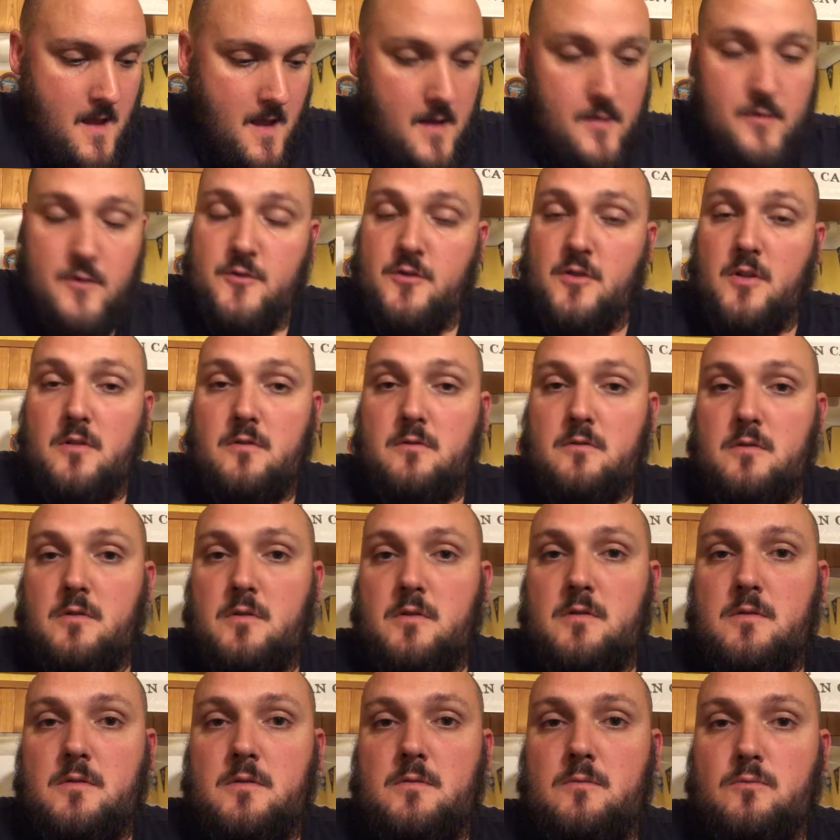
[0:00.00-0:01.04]
And the joke
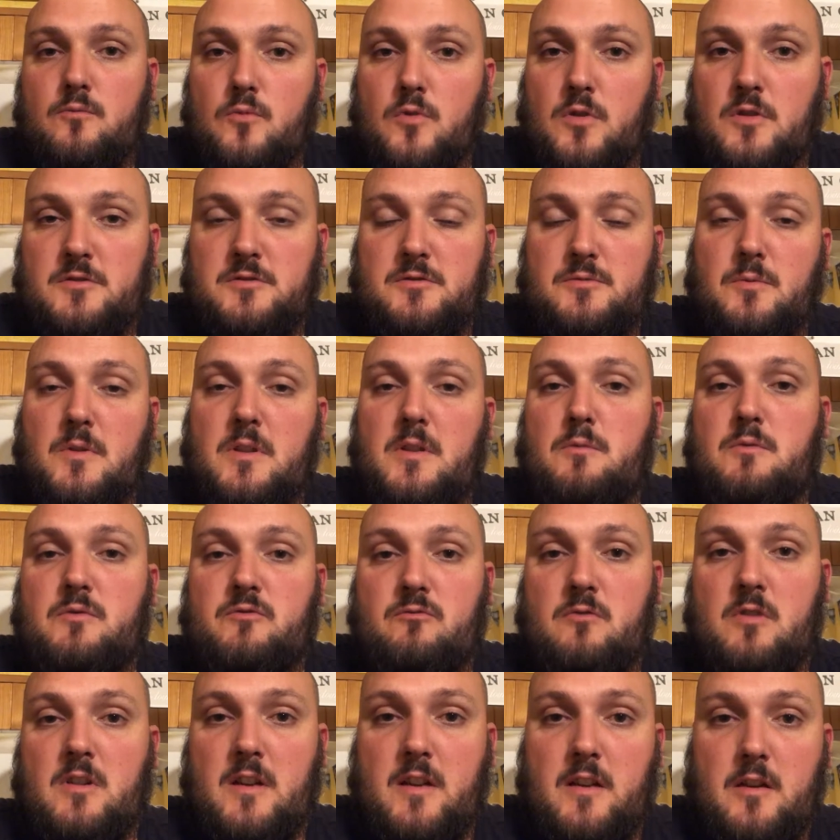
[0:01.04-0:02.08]
was, when he was
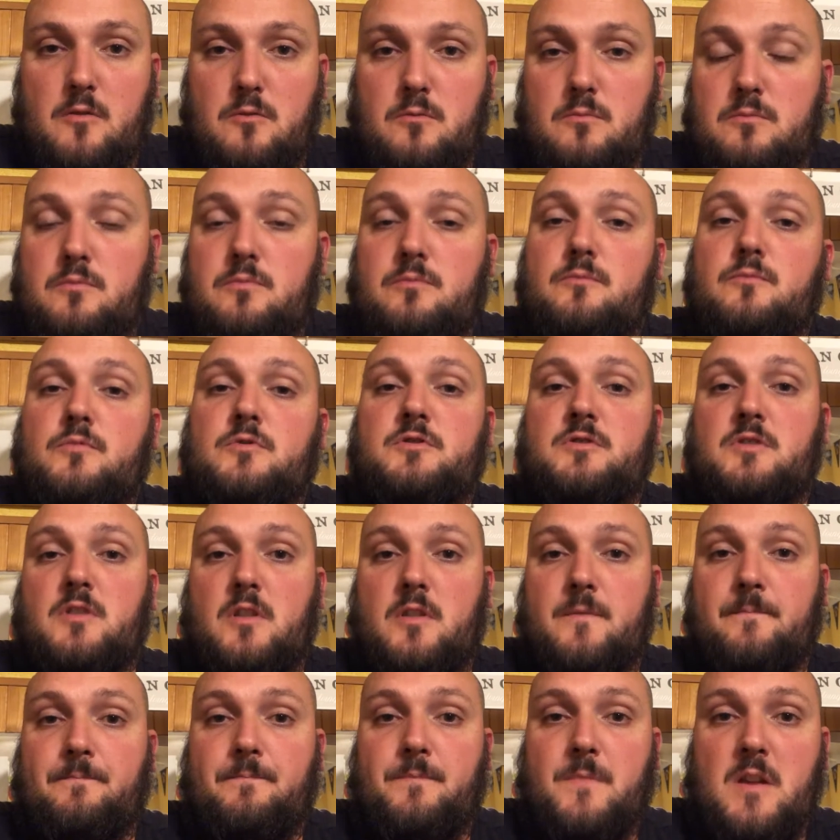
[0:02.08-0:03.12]
really ill, was
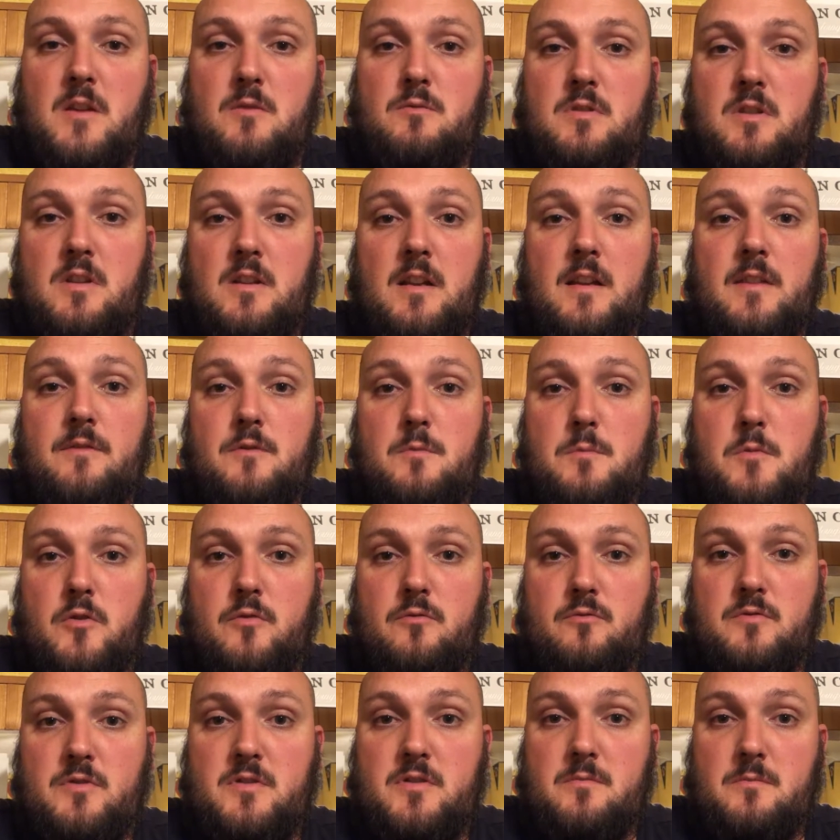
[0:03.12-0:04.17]
that he was going to leave the
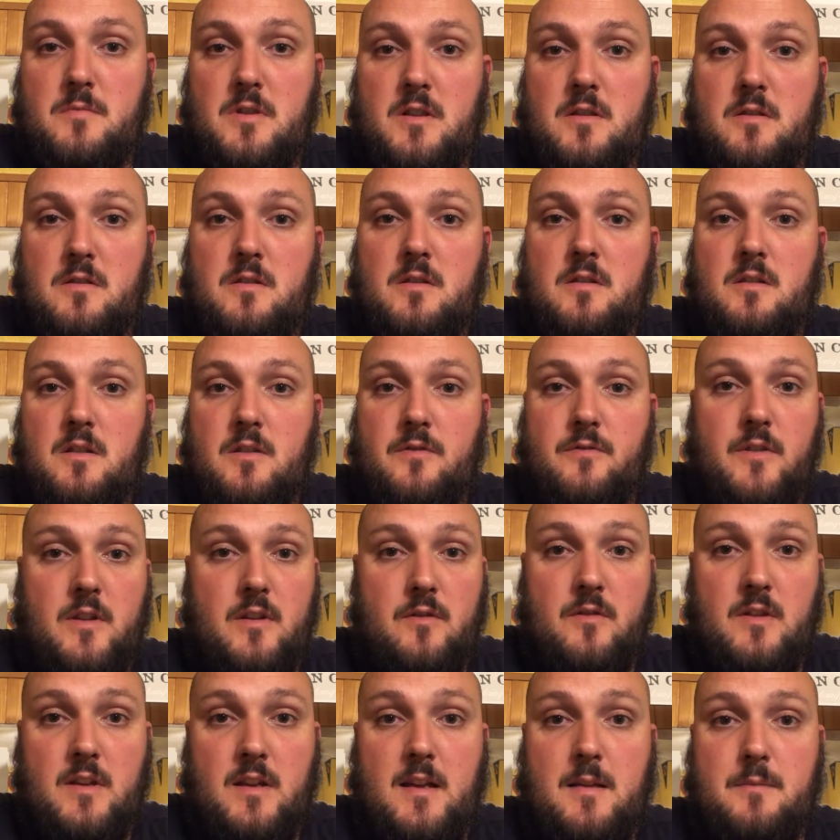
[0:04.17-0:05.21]
models to me if
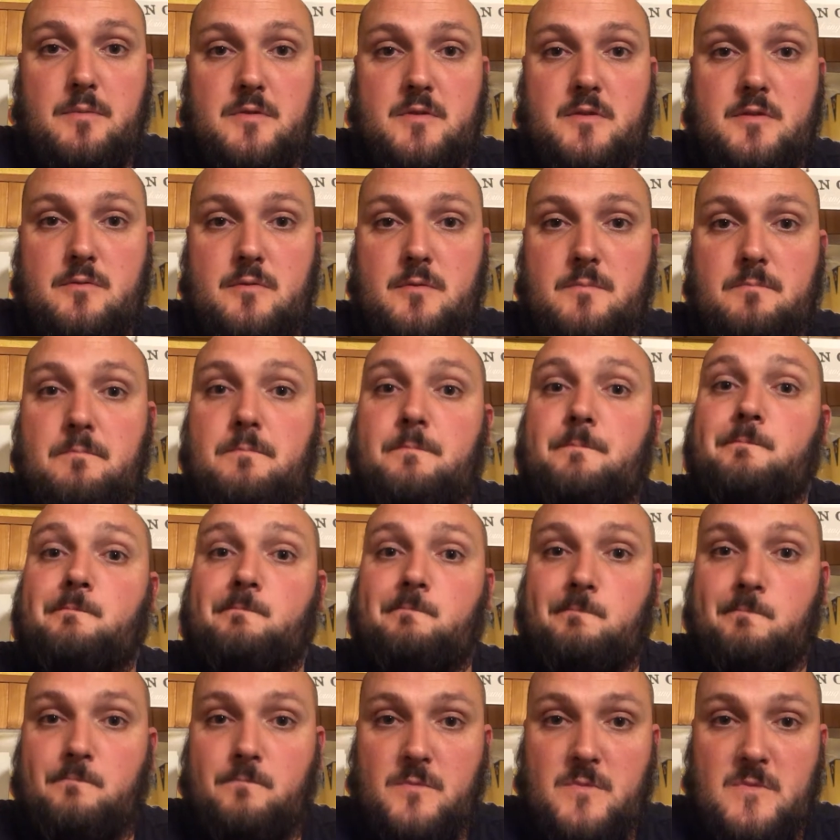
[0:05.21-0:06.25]
anything happened to him.
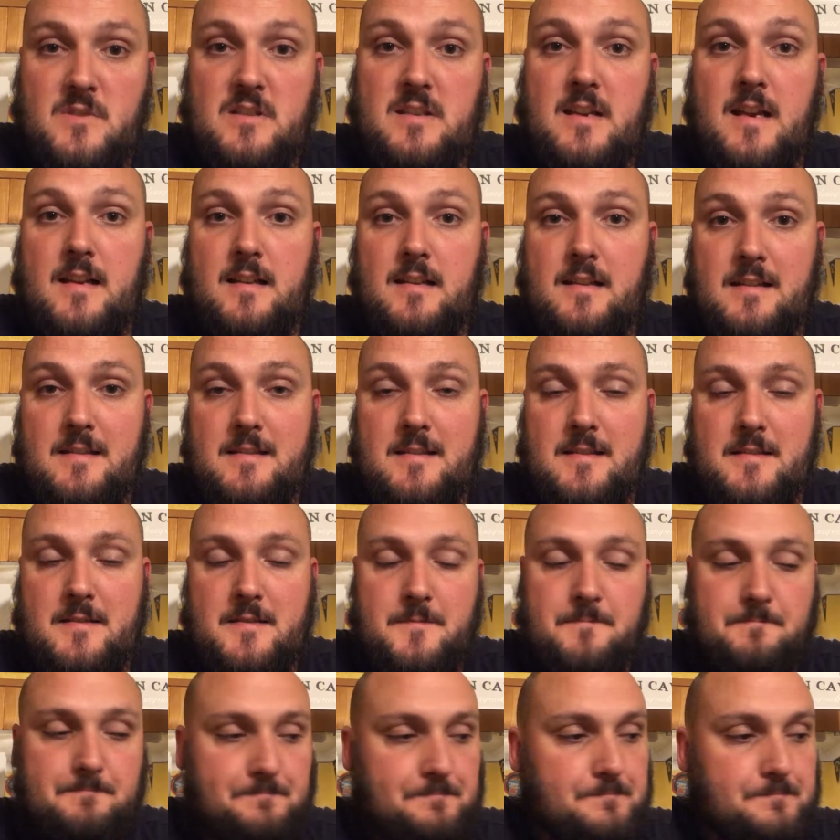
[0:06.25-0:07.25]
Sadly, it did.